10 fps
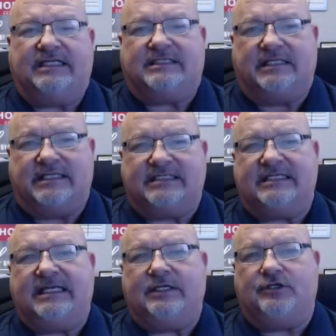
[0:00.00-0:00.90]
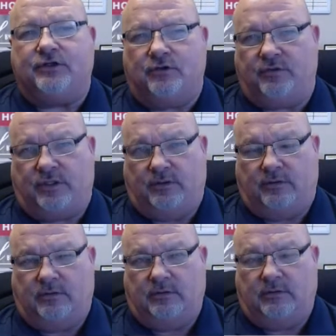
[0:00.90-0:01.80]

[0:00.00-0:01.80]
is listening to you,